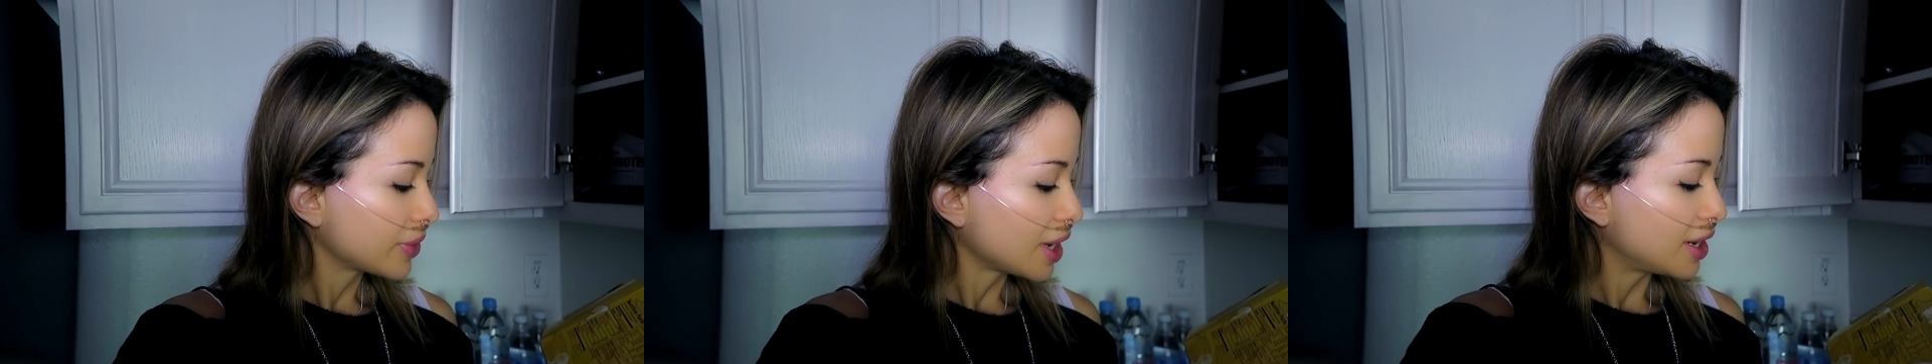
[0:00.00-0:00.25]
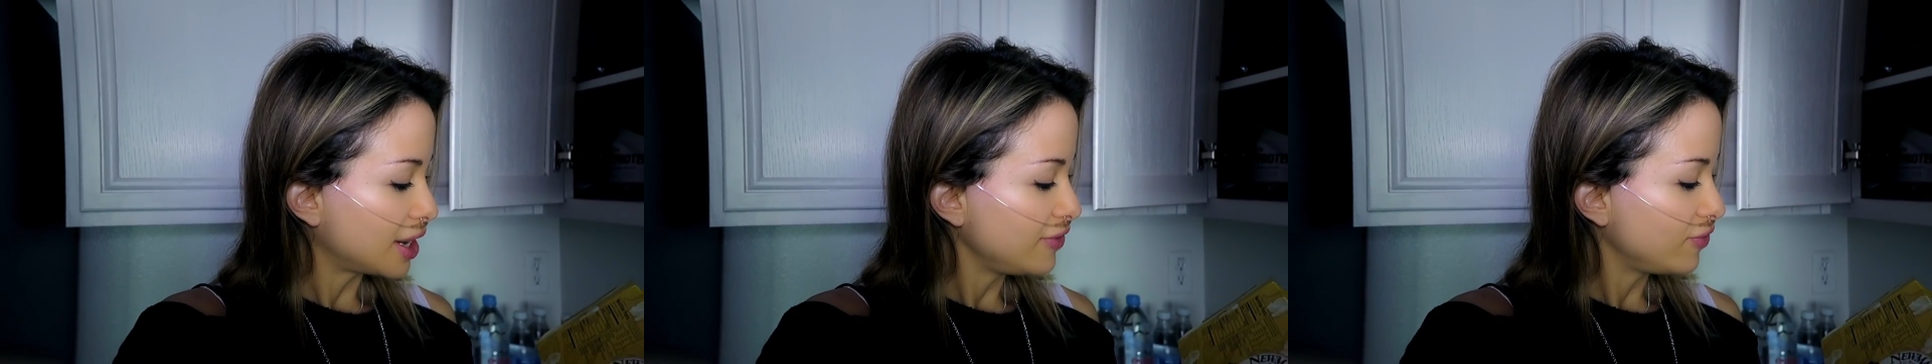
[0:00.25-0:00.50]

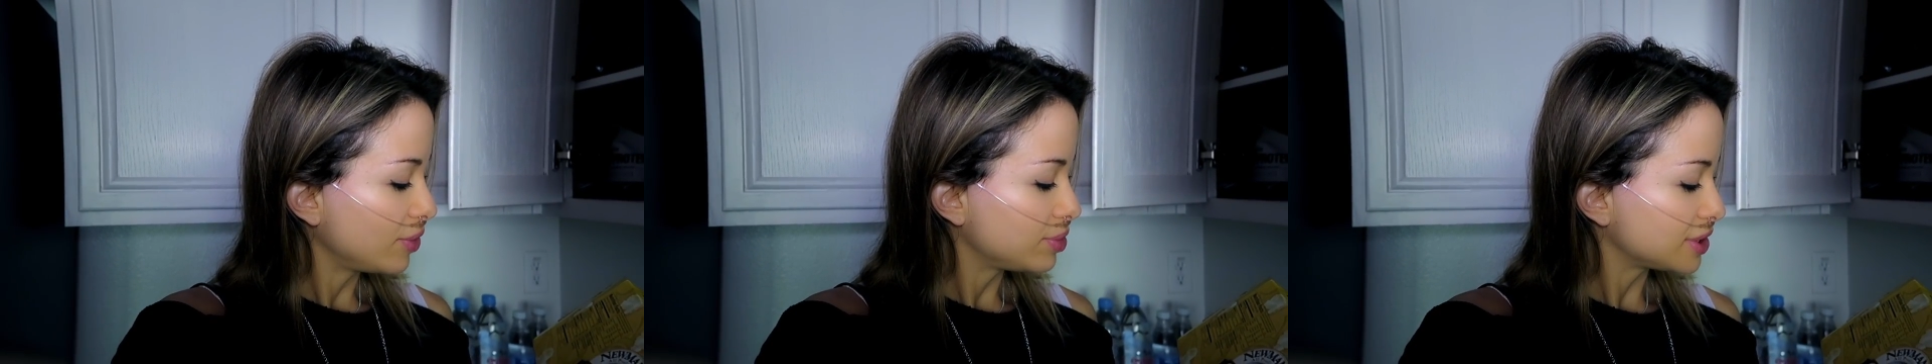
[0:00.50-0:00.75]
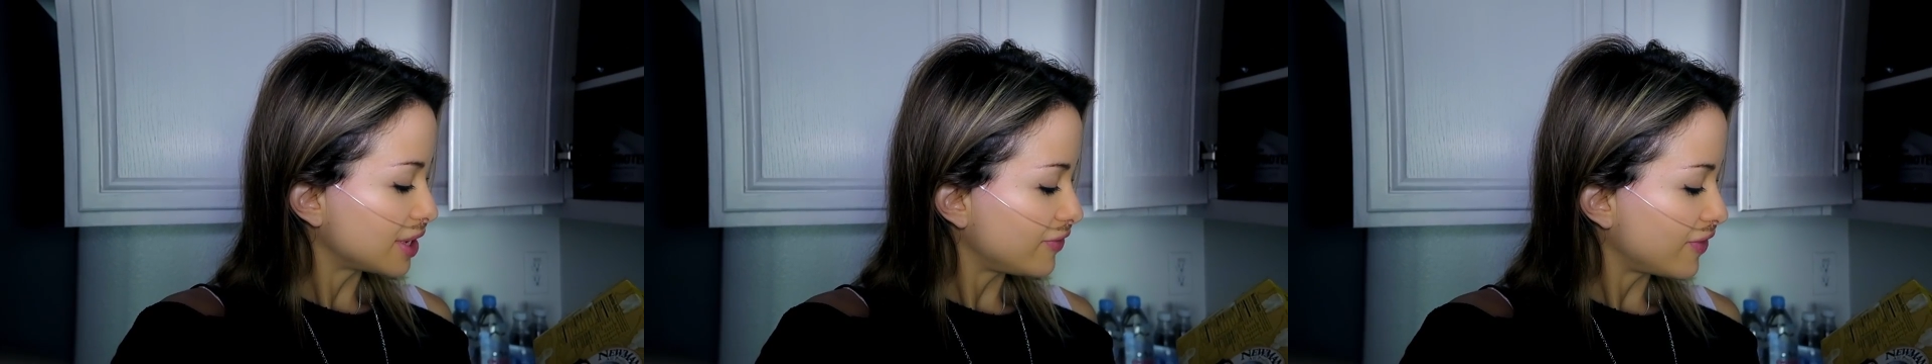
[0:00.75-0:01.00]

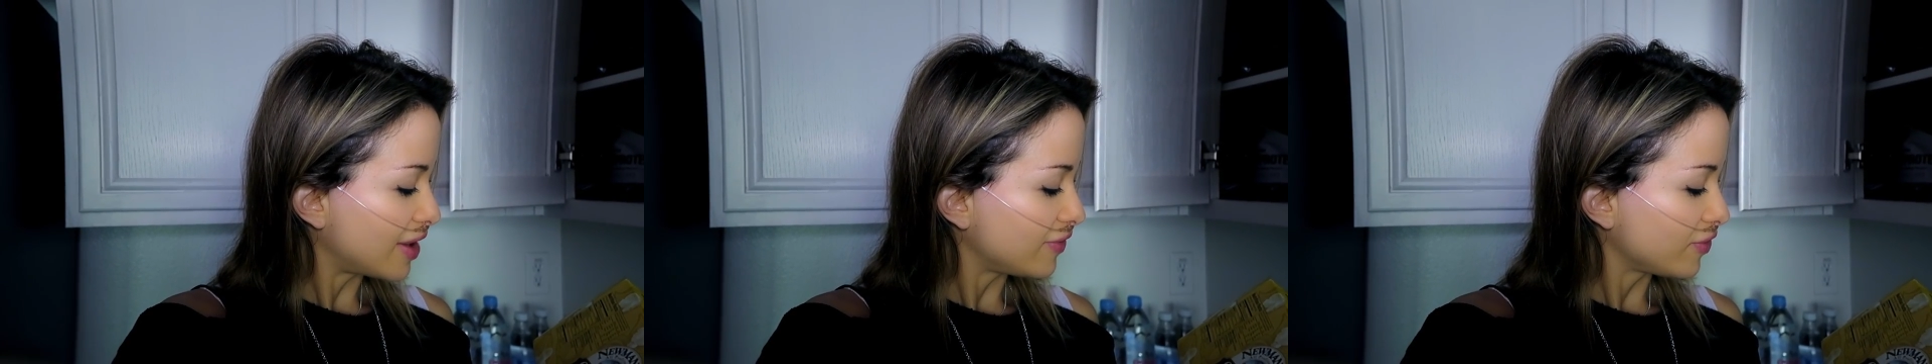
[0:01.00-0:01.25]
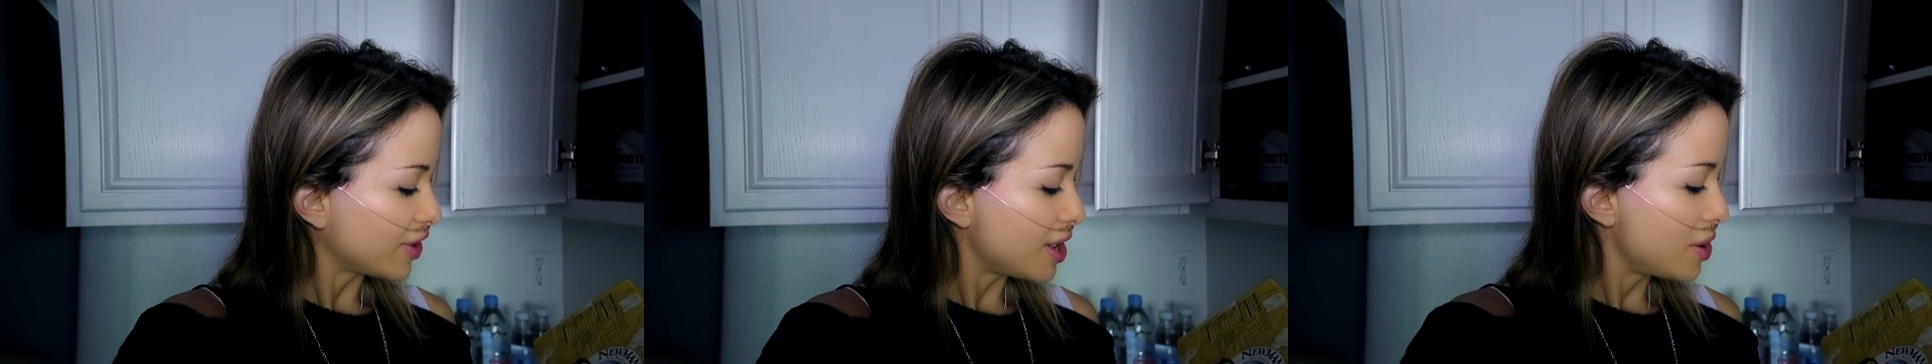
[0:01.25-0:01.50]
94% fat
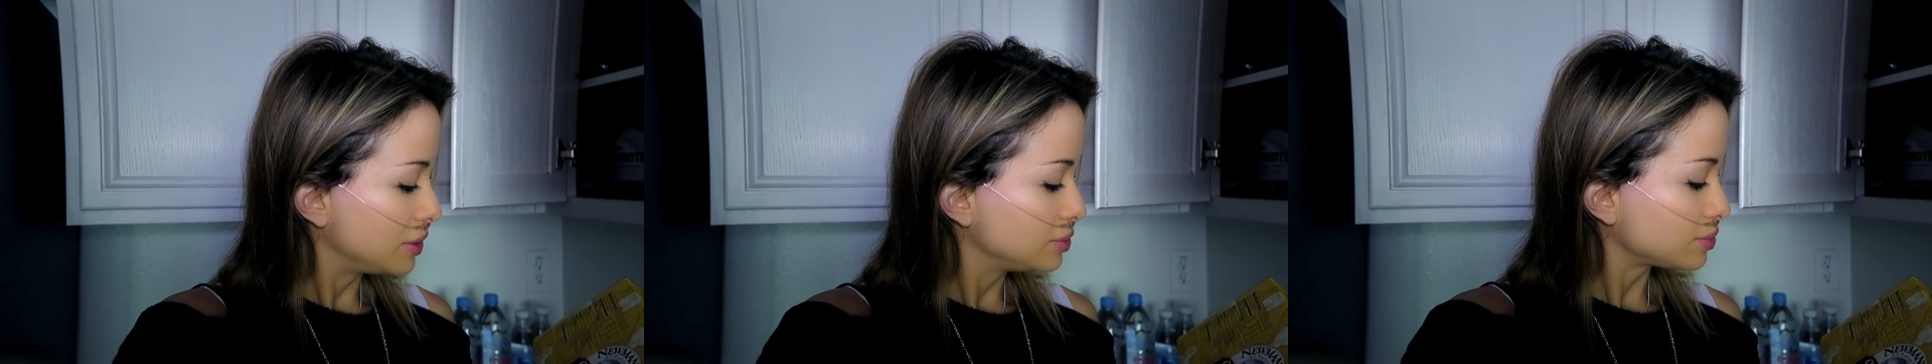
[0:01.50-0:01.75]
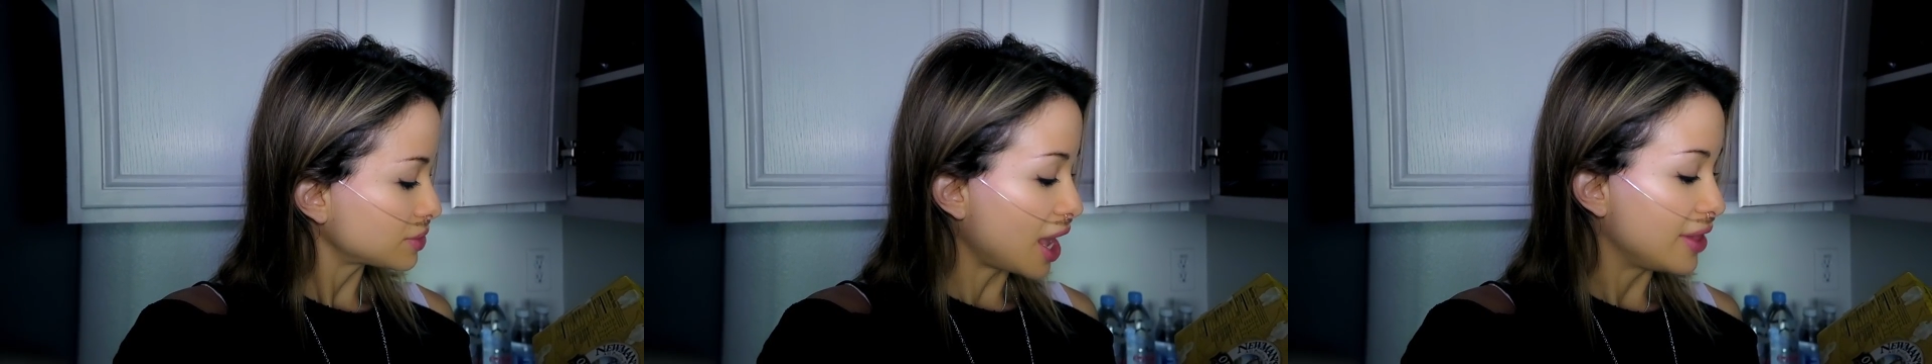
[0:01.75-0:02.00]
free,
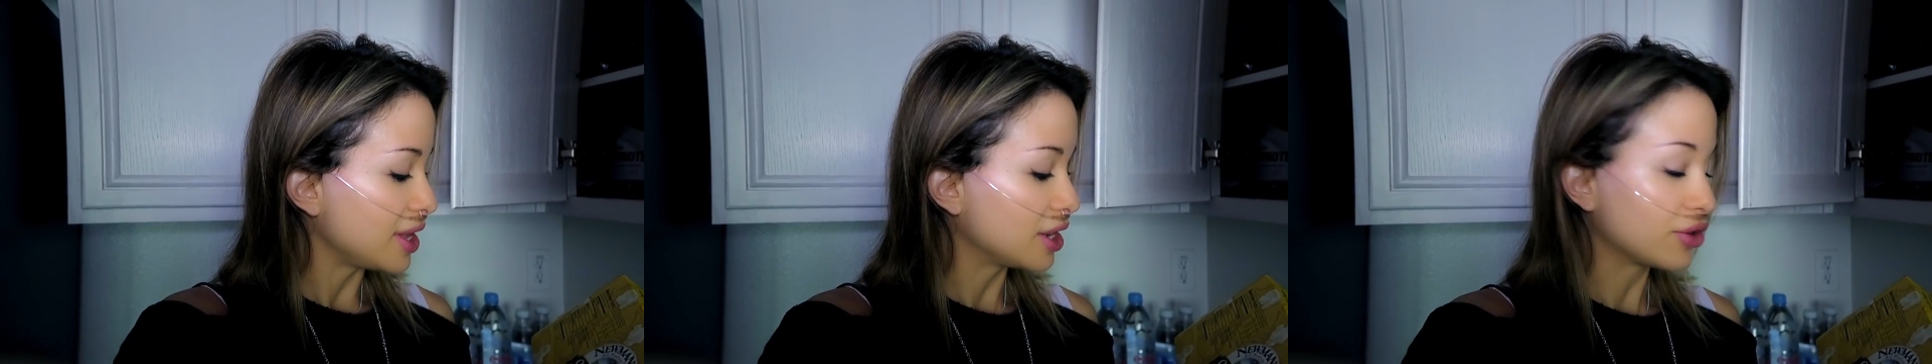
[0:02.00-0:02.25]
and the